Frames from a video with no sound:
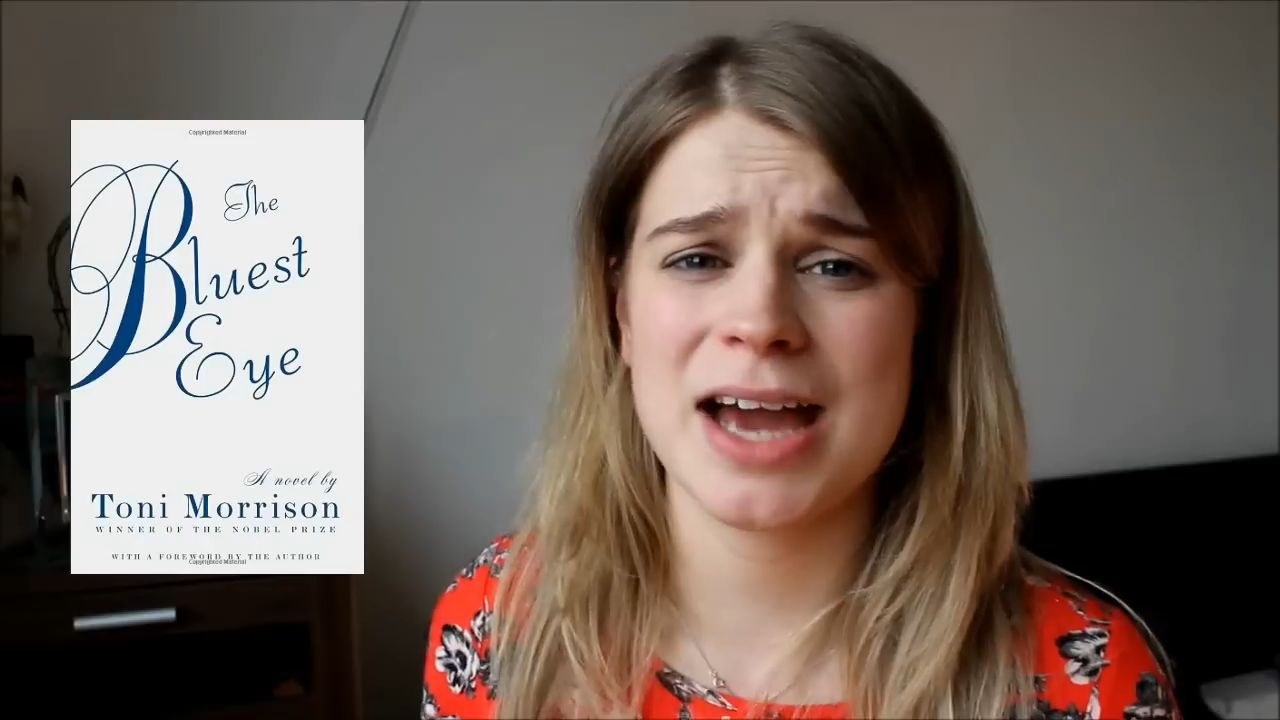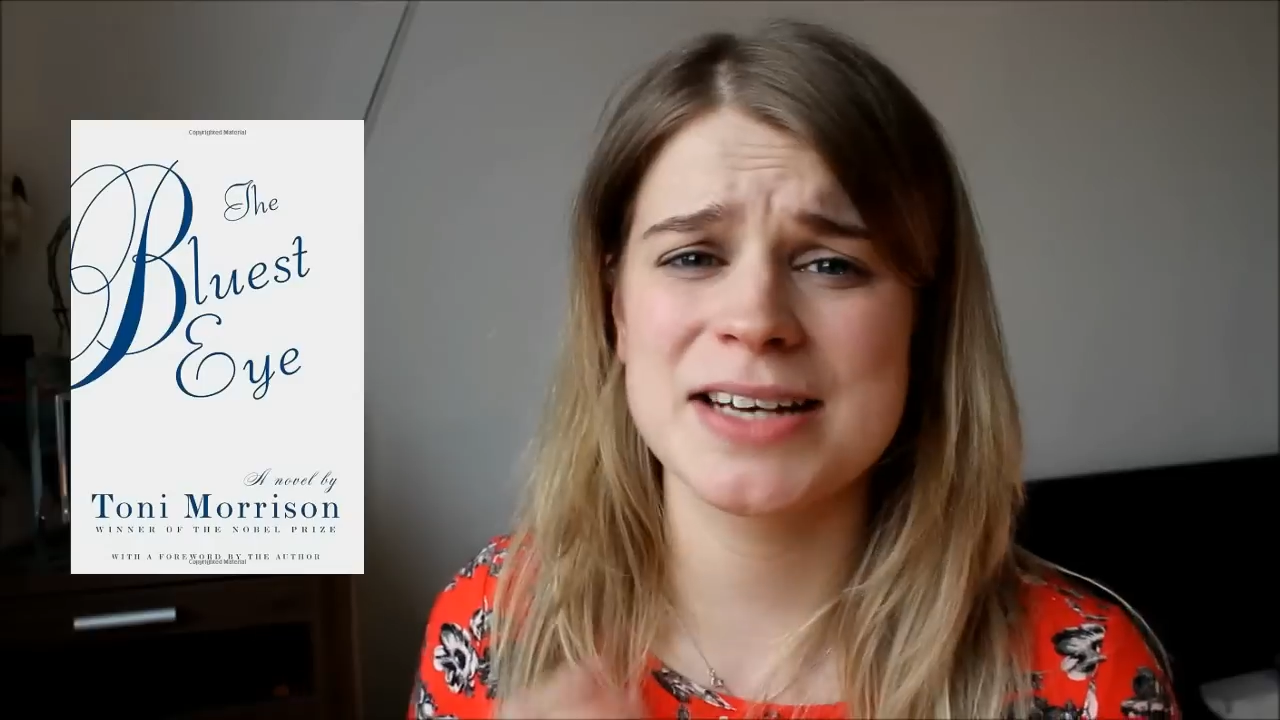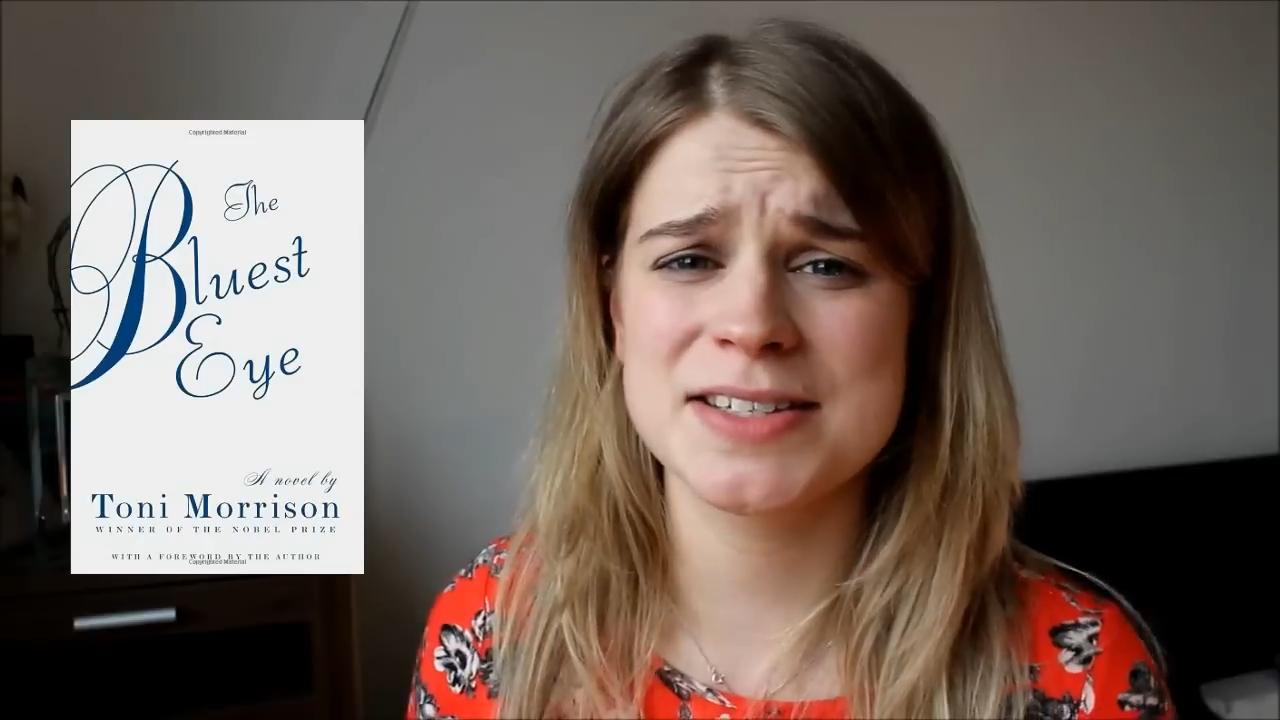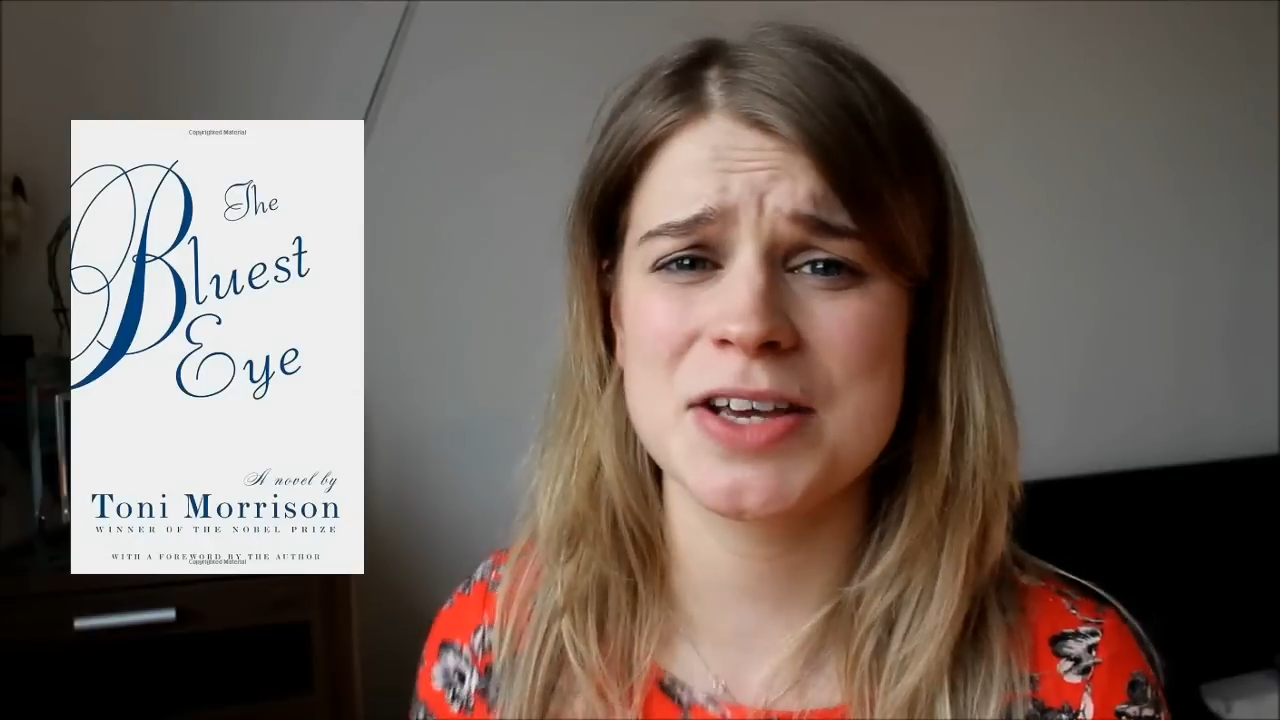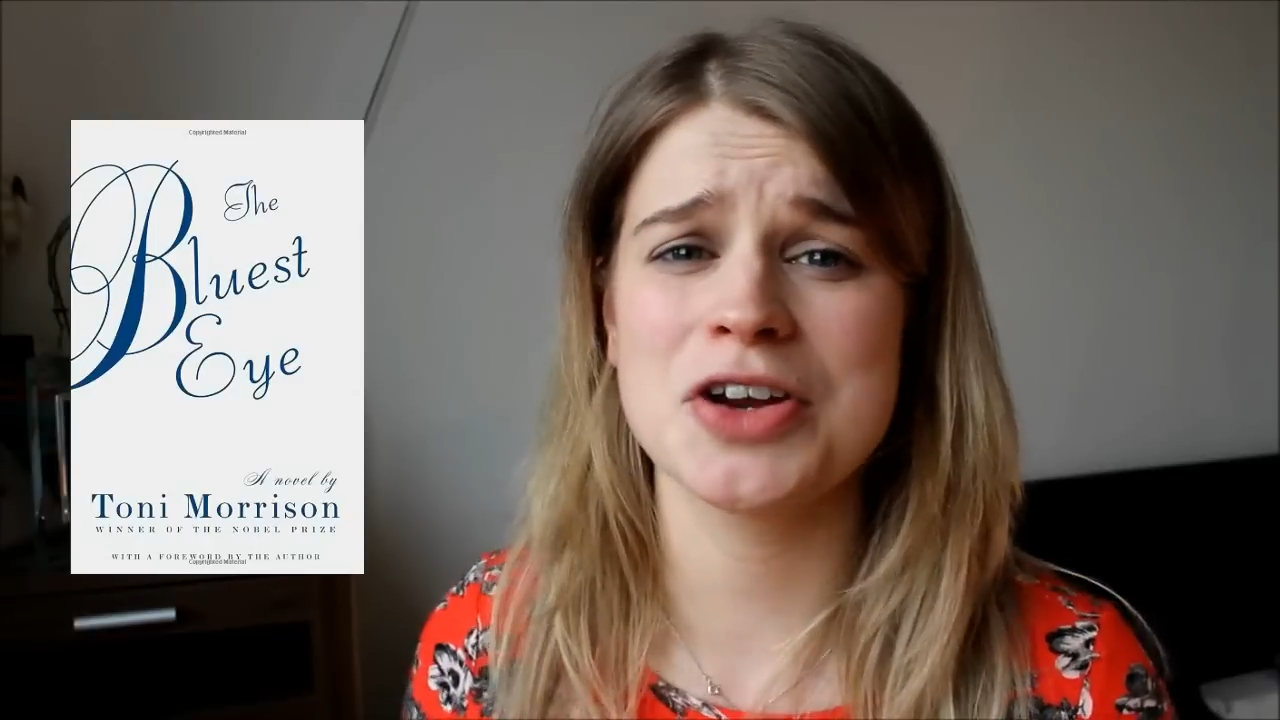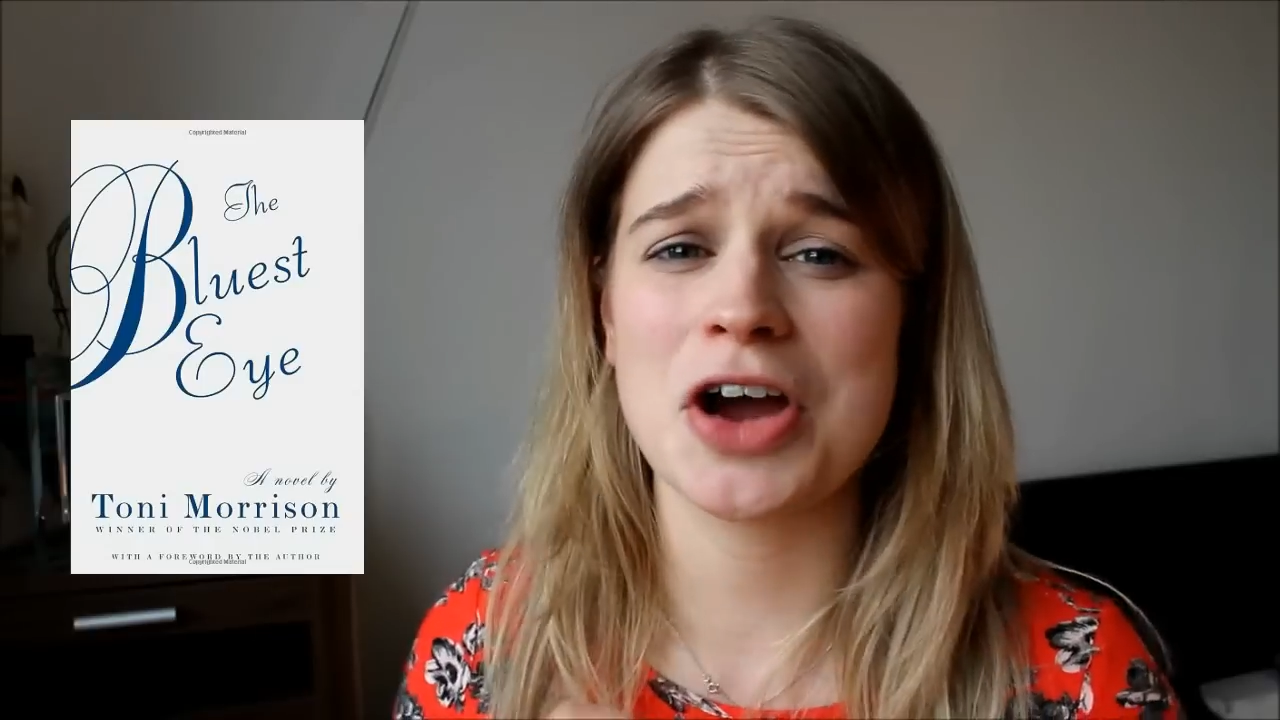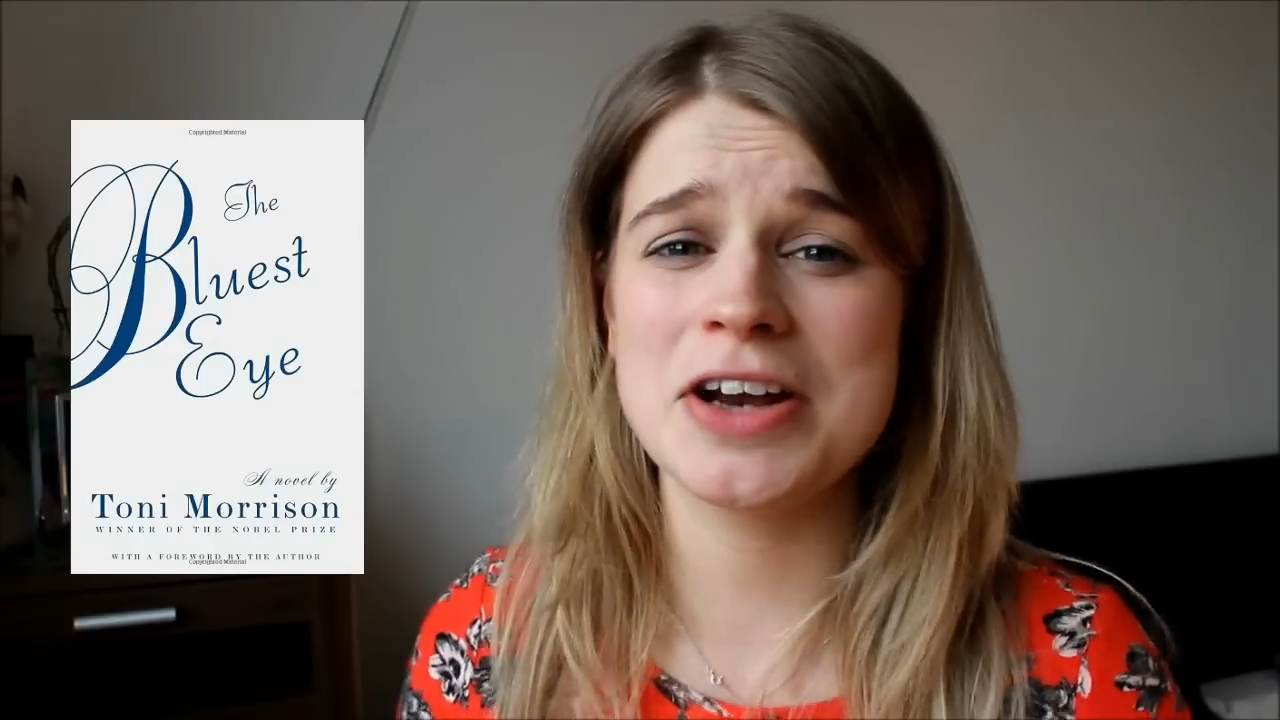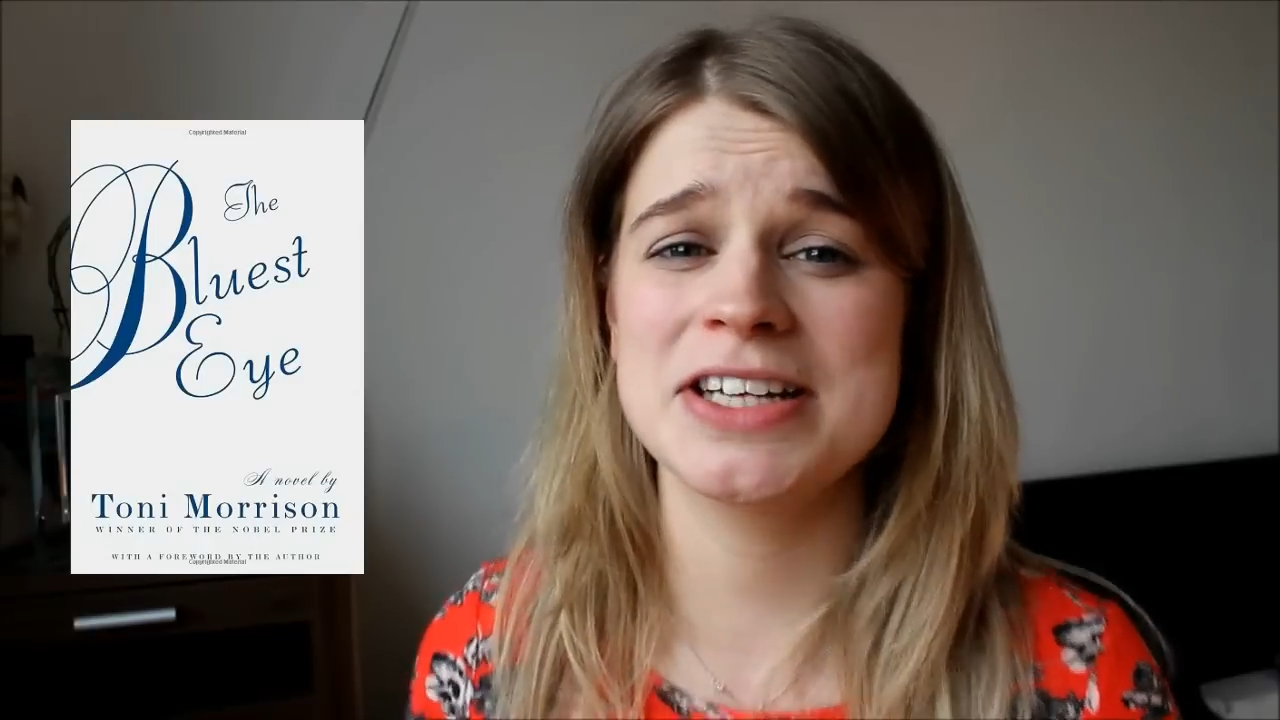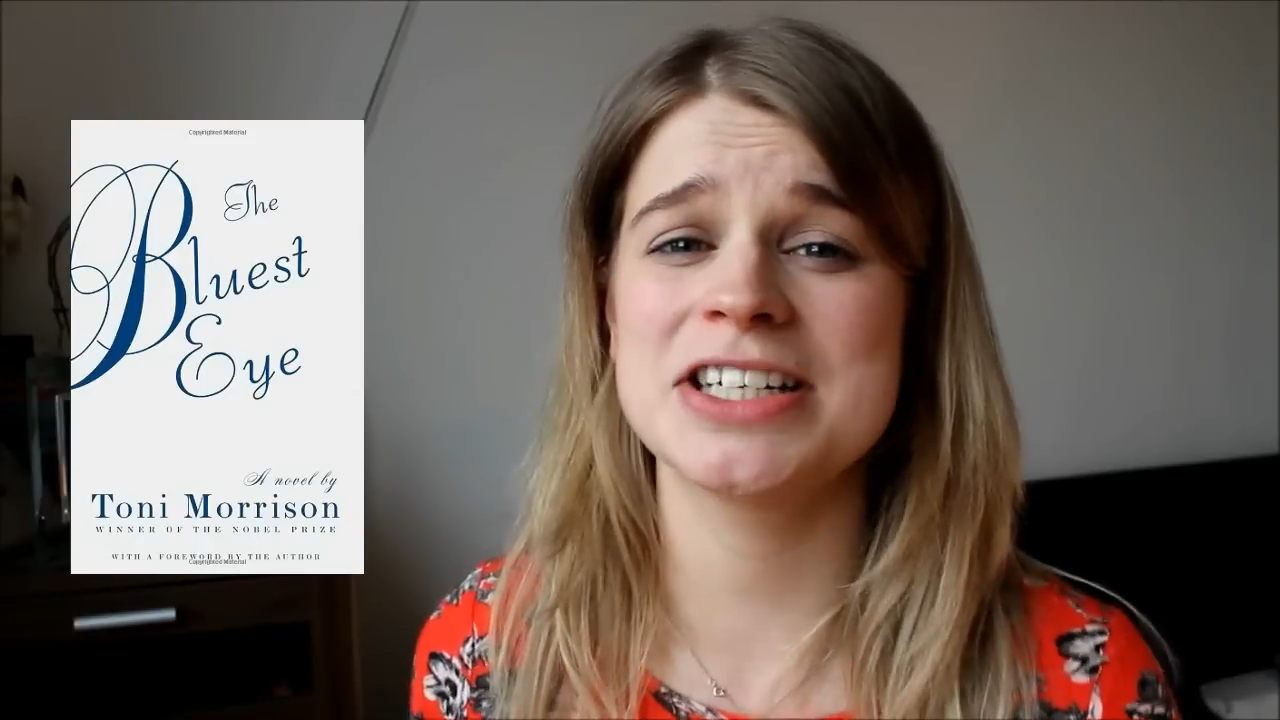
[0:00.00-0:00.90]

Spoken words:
And so not only